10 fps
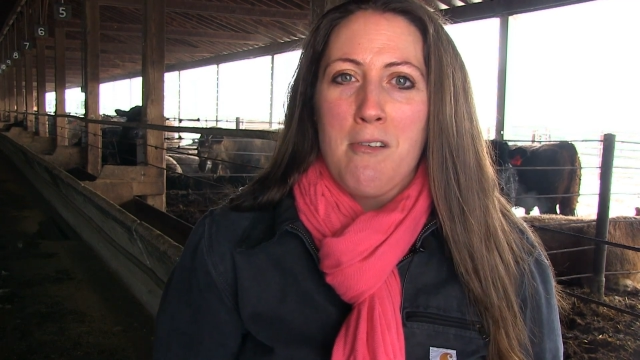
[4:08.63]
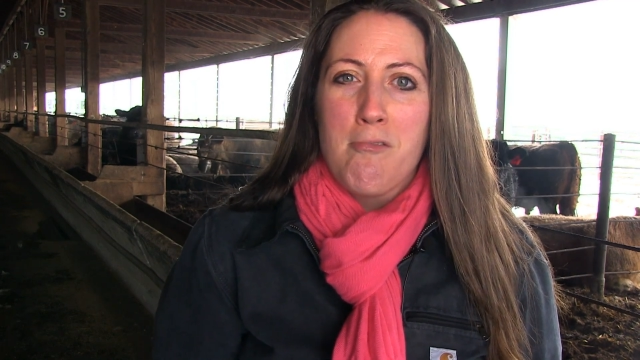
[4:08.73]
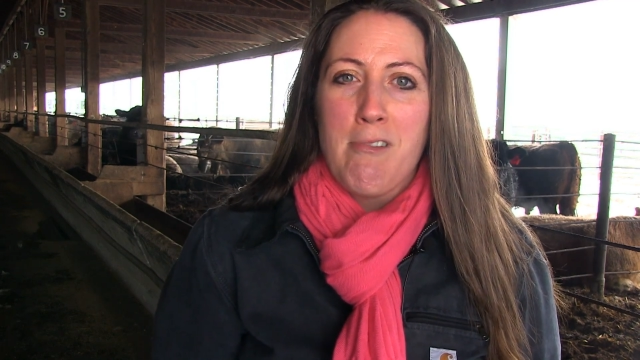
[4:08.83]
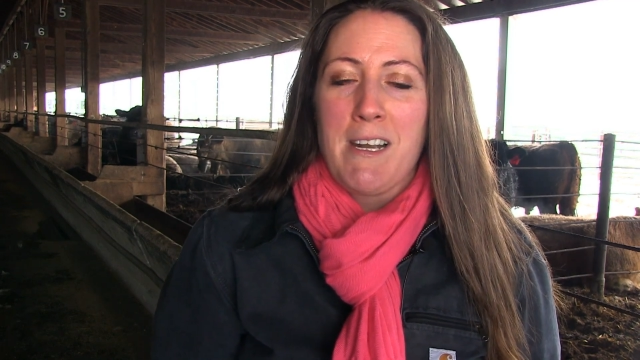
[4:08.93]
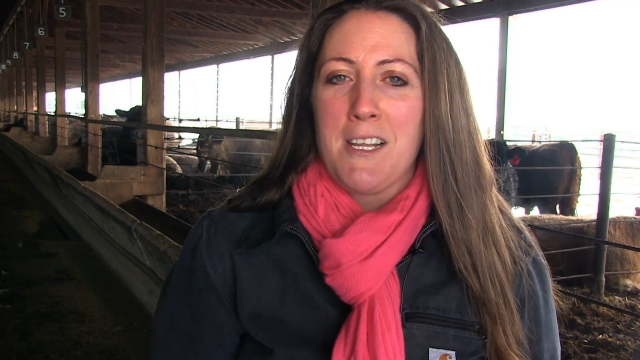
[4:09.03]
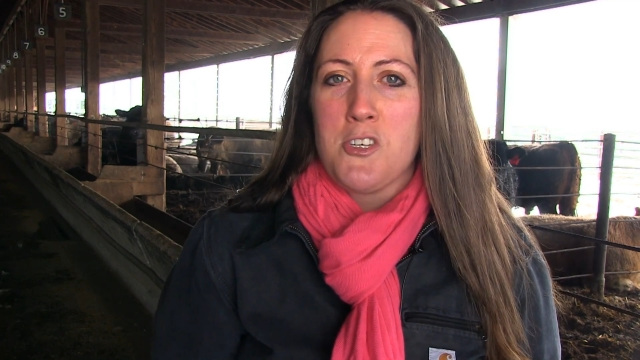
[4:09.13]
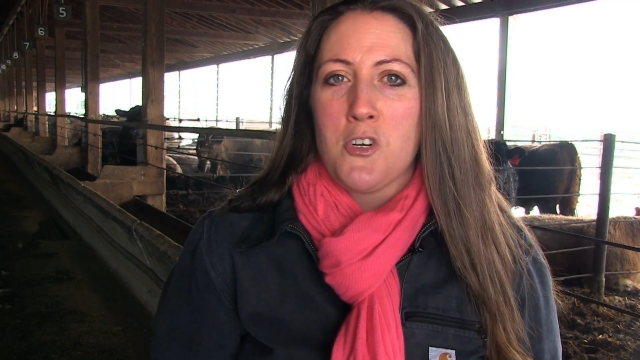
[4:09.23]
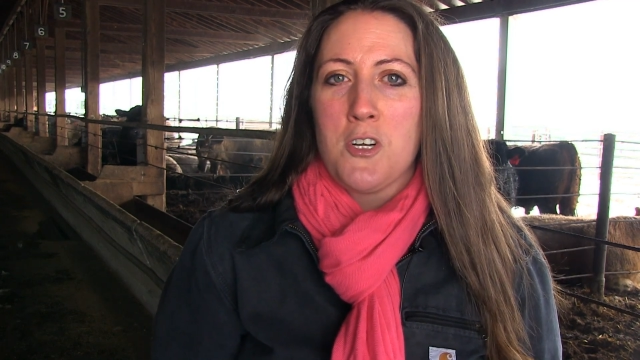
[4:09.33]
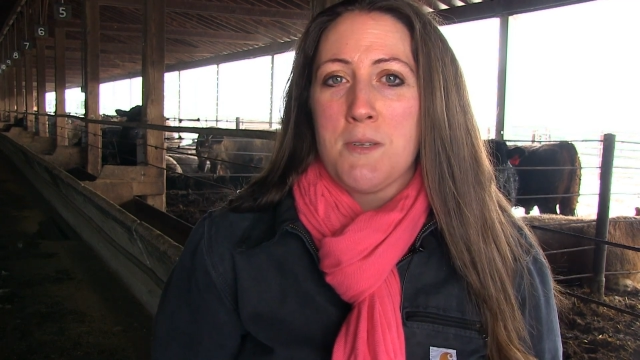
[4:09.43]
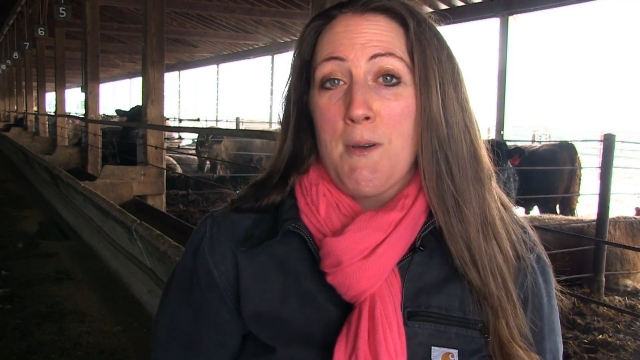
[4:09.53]
friendly
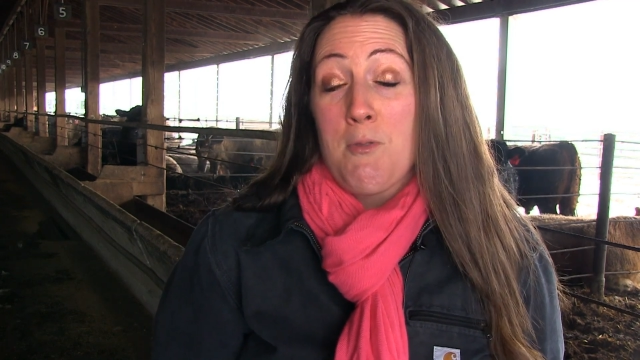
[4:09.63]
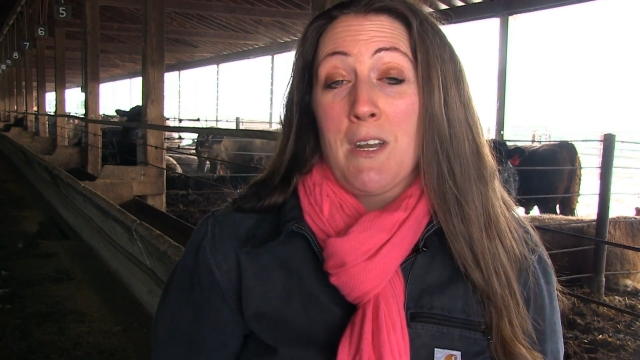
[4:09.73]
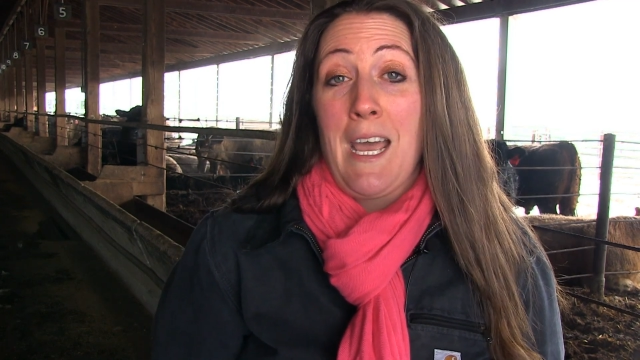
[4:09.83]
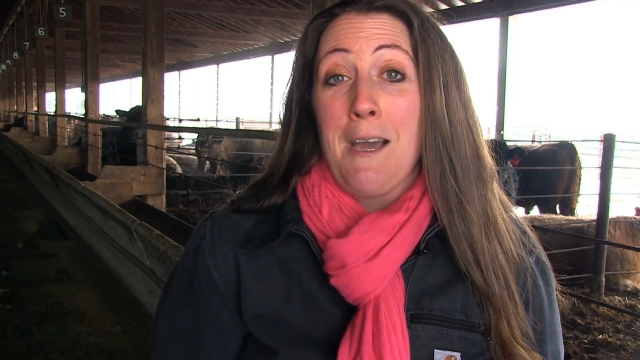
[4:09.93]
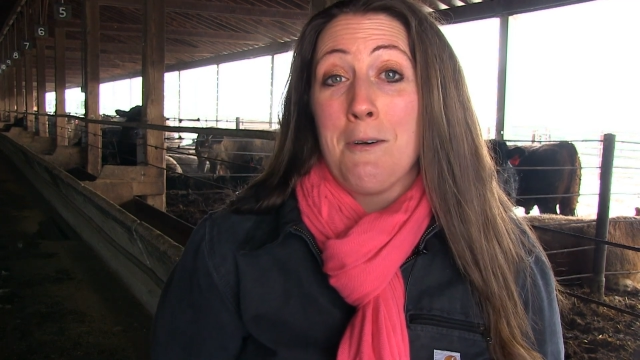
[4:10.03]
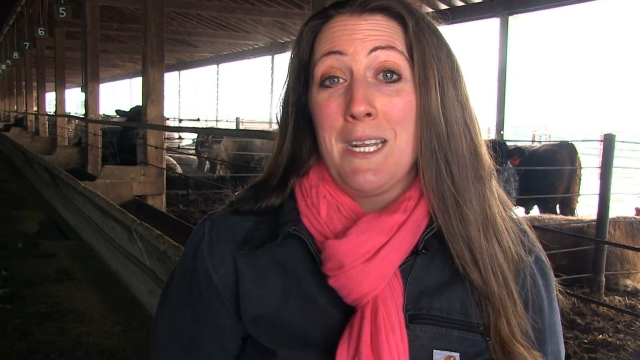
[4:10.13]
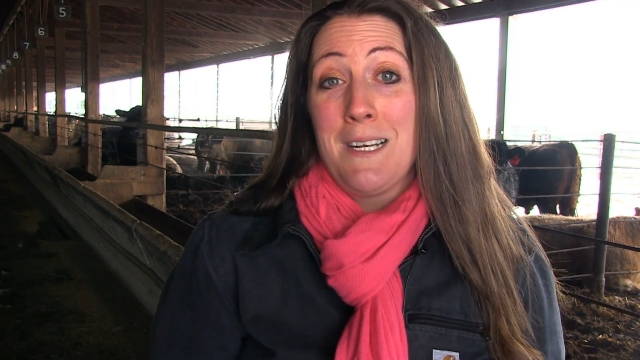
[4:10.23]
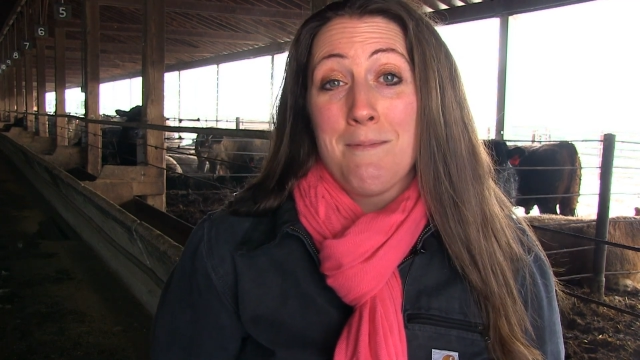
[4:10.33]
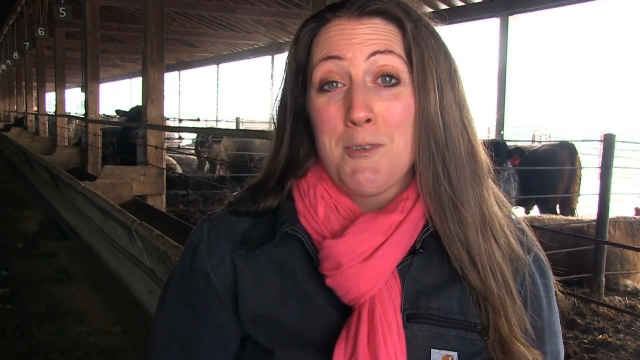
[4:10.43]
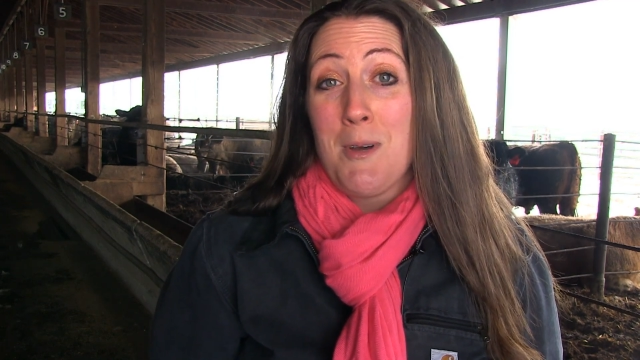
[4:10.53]
choice both now and
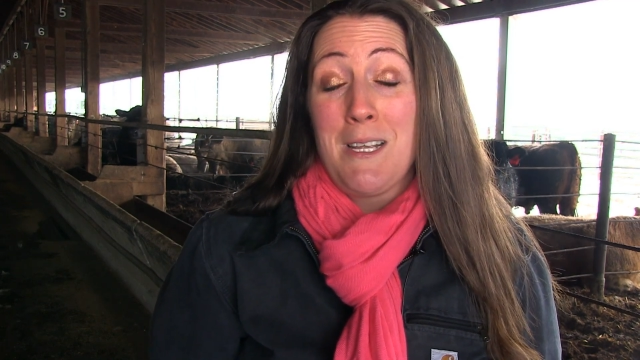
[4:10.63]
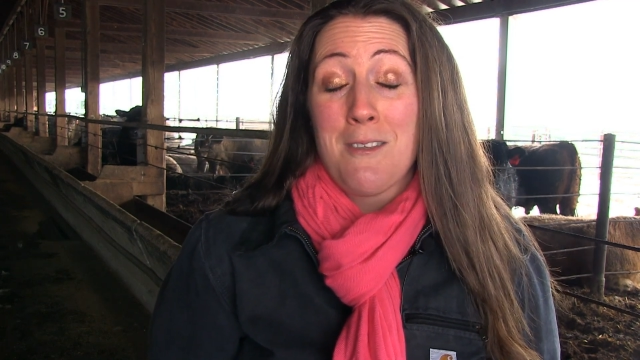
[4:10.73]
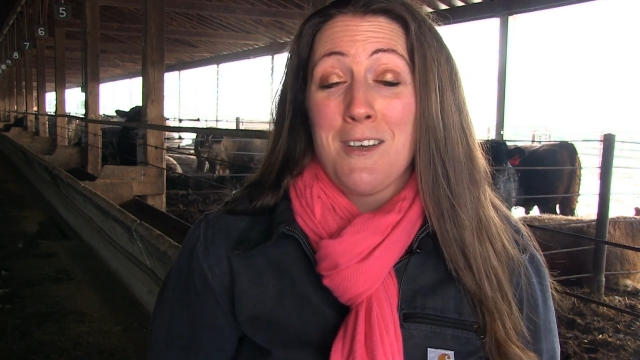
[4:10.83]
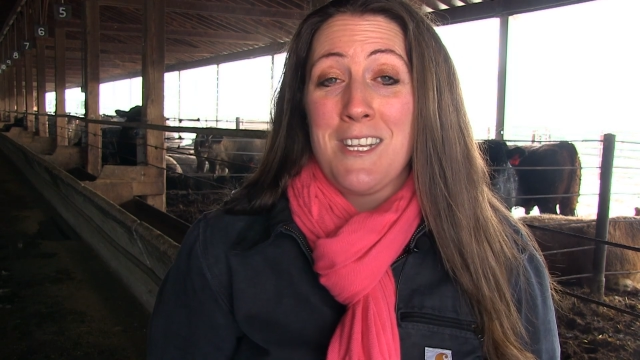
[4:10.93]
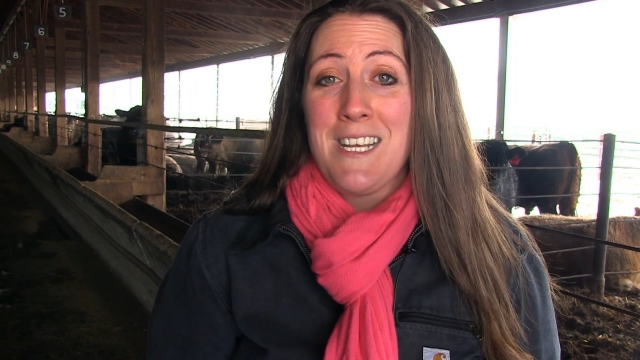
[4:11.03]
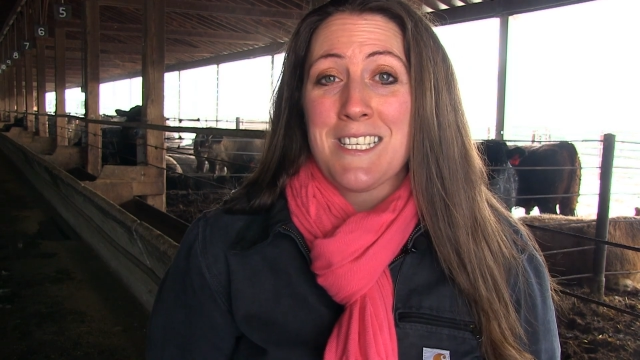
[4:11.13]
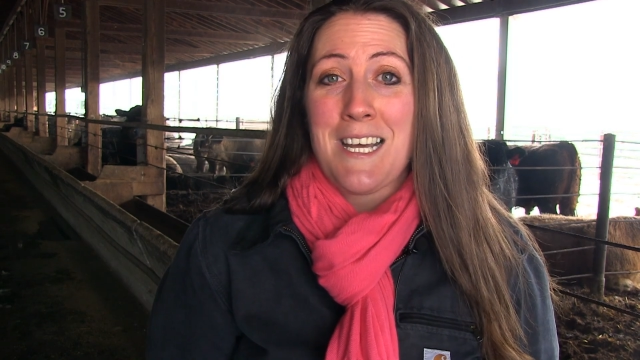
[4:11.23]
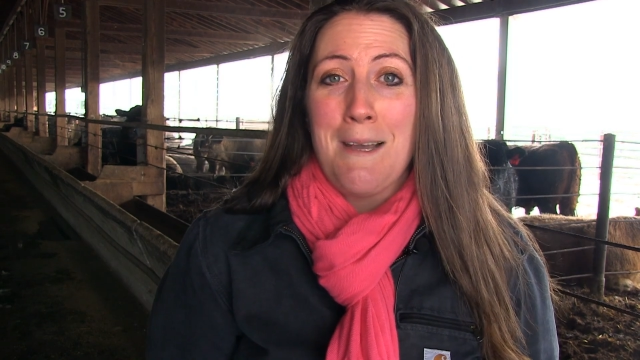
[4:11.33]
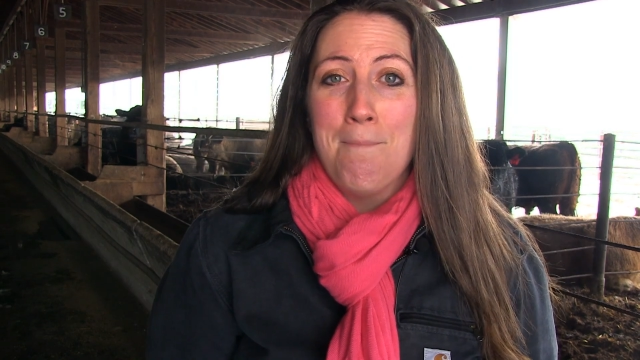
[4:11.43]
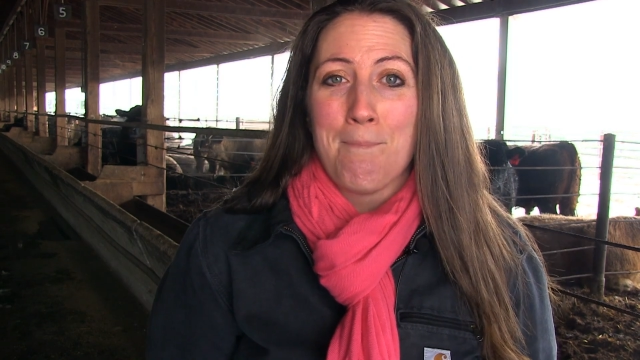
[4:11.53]
in 20 or 30 years'
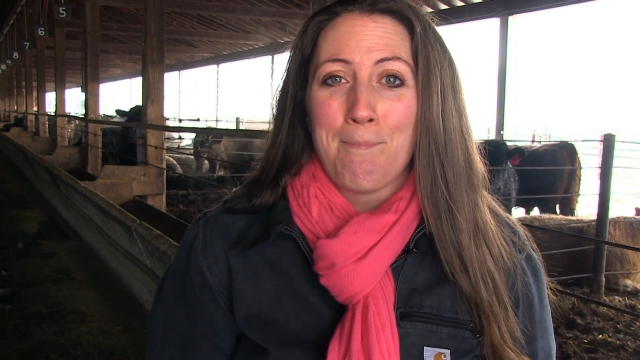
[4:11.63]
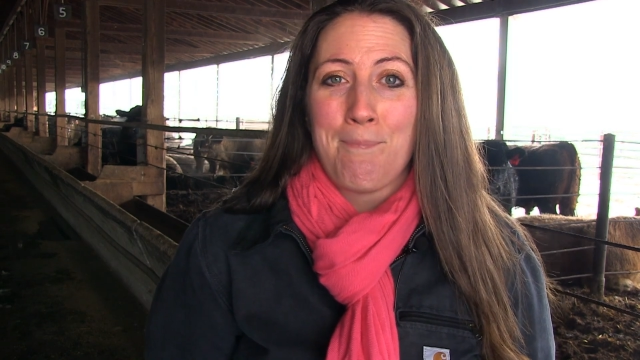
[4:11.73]
time.